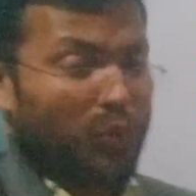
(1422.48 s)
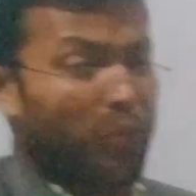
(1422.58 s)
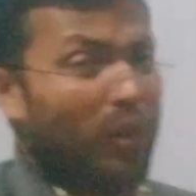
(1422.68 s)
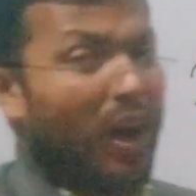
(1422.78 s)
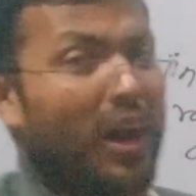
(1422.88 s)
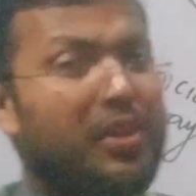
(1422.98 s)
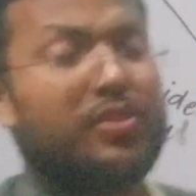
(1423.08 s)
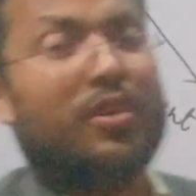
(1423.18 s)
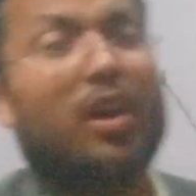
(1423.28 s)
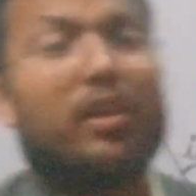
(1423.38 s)
two
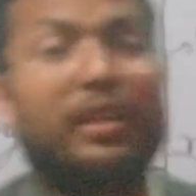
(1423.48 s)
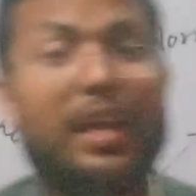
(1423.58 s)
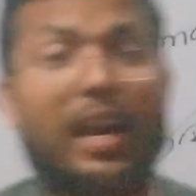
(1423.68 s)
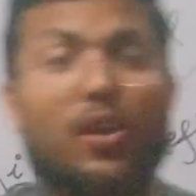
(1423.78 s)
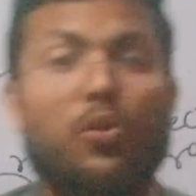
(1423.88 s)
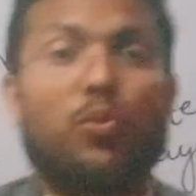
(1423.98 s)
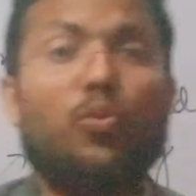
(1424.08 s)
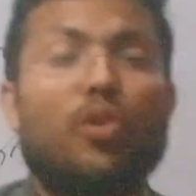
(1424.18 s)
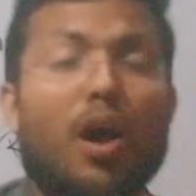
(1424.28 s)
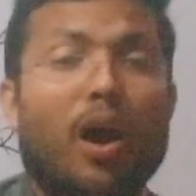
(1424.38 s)
laws
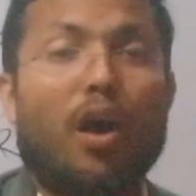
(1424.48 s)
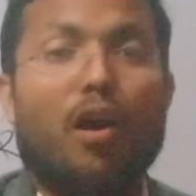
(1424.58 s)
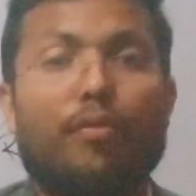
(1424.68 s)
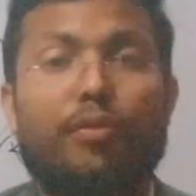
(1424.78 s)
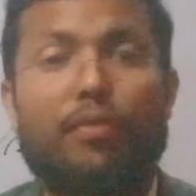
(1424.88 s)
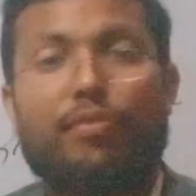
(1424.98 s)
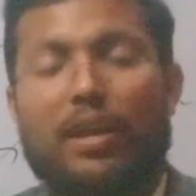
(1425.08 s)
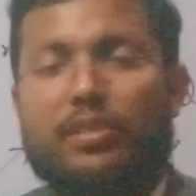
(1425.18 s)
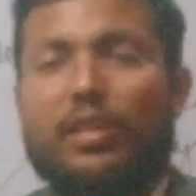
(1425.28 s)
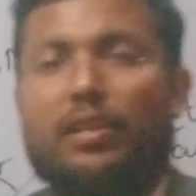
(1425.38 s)
of
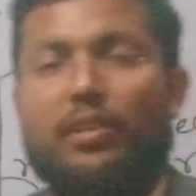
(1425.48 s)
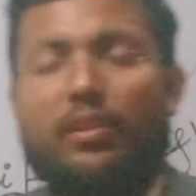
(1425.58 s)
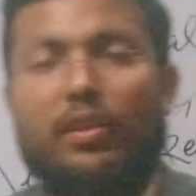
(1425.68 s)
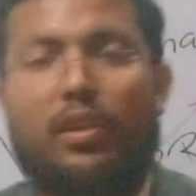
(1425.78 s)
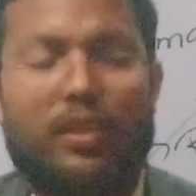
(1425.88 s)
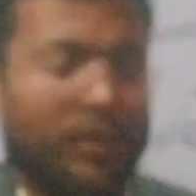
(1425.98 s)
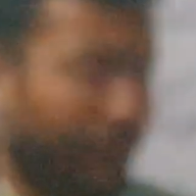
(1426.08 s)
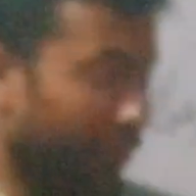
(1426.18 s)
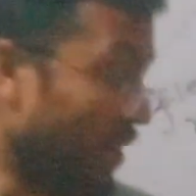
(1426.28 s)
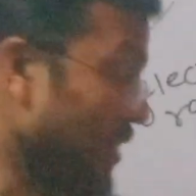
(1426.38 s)
reflection. The
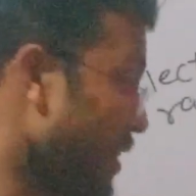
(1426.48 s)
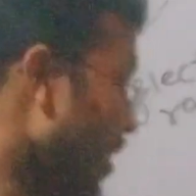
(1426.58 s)
first